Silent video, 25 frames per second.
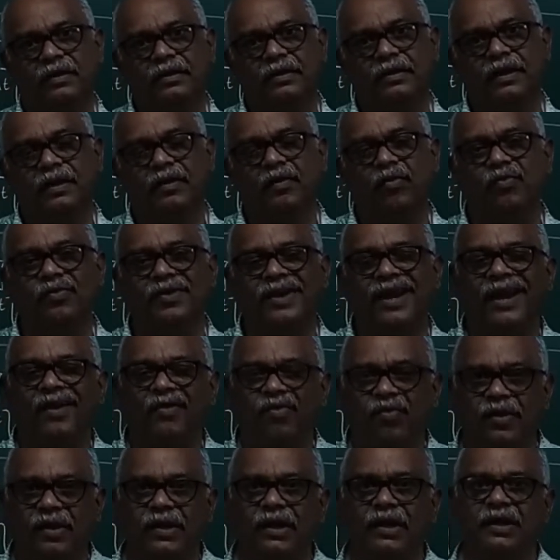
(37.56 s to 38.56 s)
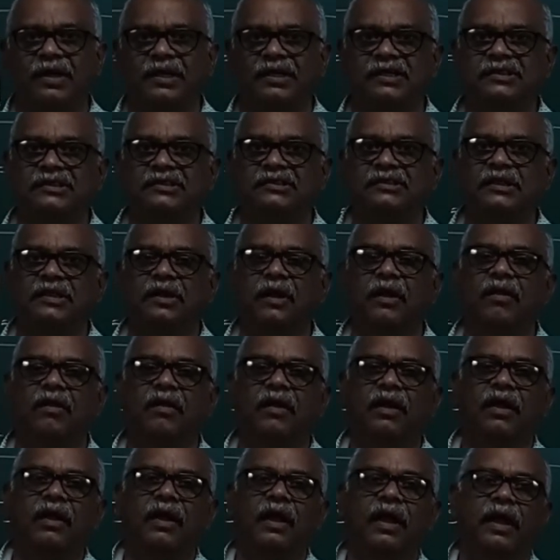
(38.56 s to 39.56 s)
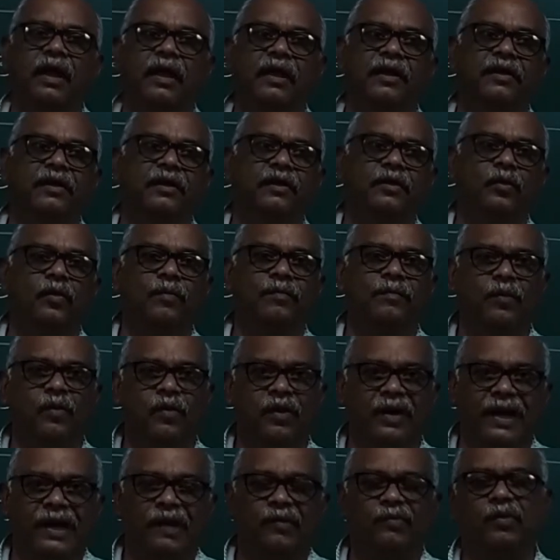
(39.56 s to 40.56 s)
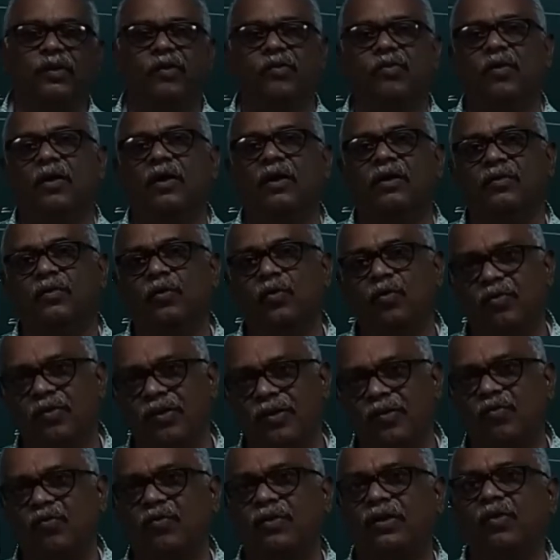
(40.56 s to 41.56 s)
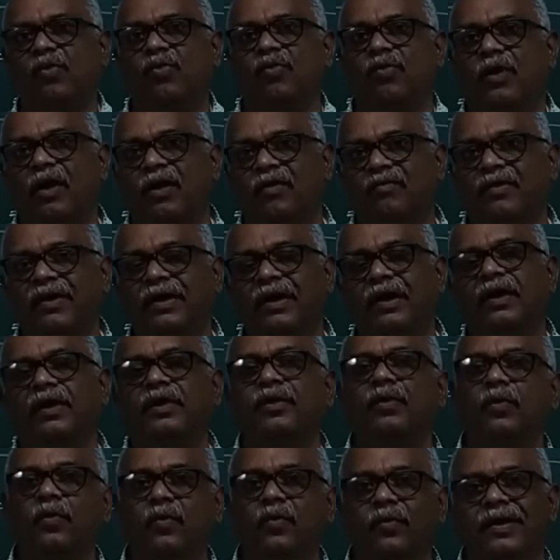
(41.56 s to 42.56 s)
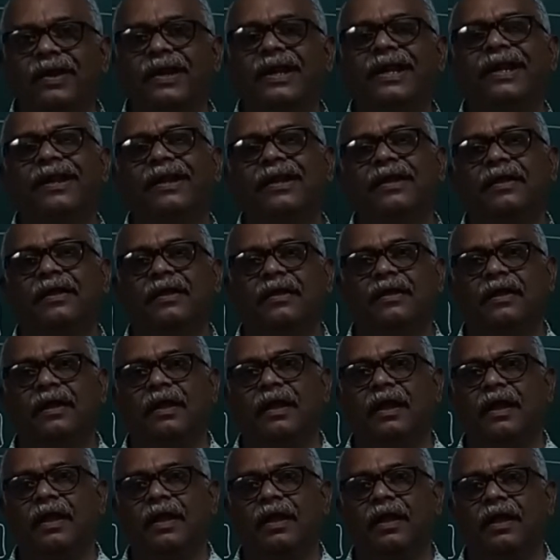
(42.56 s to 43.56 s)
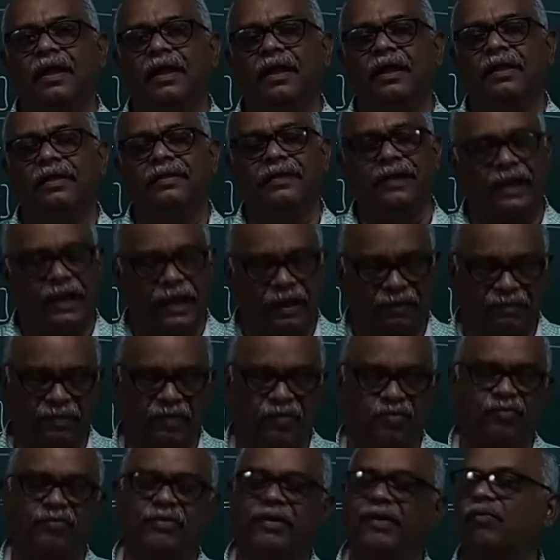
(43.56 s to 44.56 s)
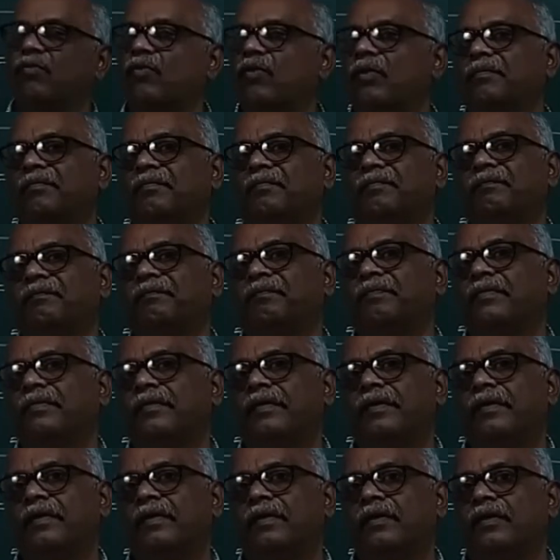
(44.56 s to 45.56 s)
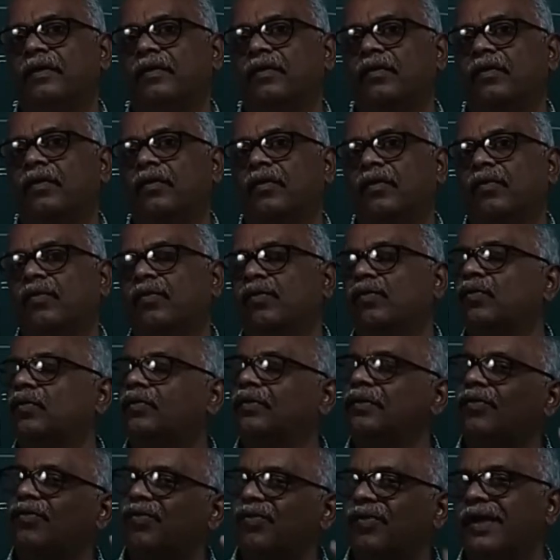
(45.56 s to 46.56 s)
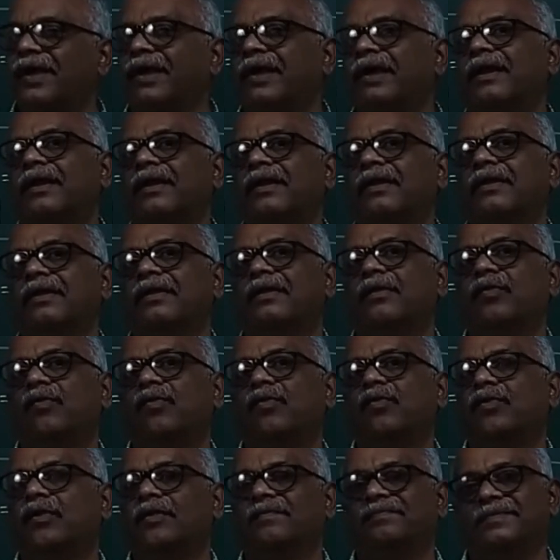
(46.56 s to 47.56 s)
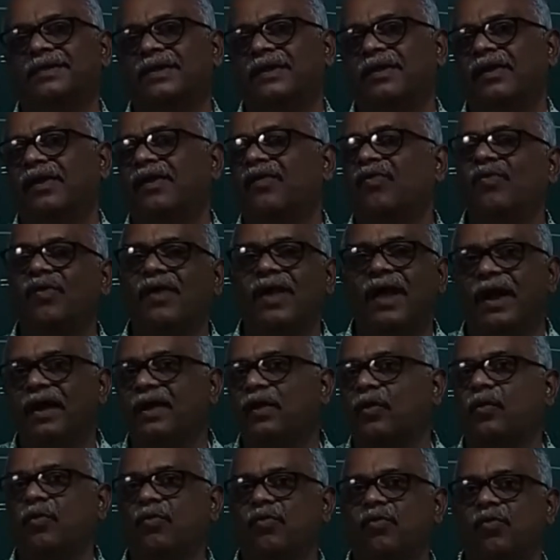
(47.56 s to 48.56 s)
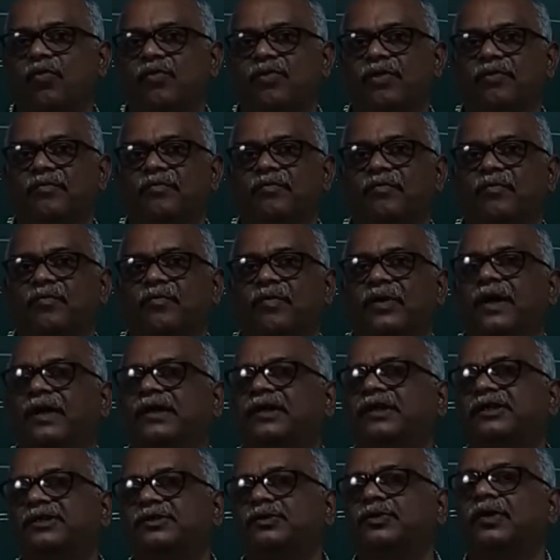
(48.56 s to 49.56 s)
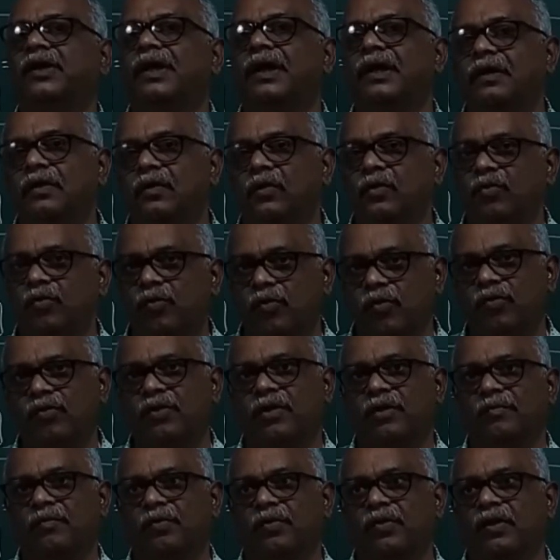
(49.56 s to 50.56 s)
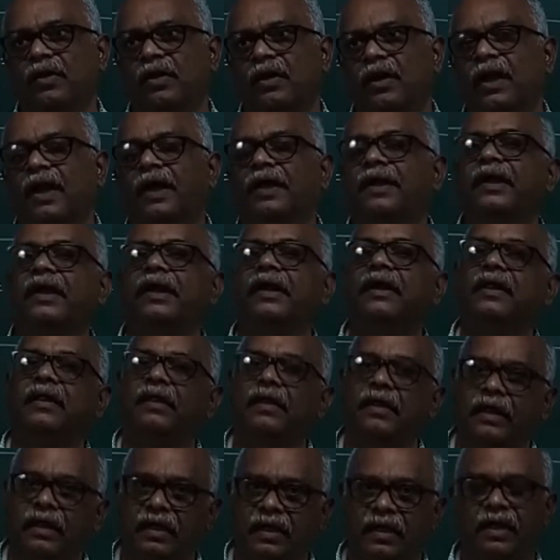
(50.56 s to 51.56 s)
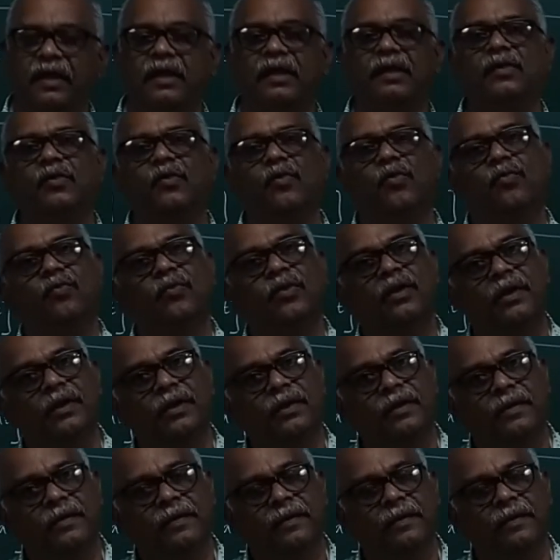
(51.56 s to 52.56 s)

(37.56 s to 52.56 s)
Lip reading: That is transient conditions and all, and the two-port networks, all those things. When you solve it, you will need the Laplace transform. So the second subject is control system. When I teach you control systems, I need again this one,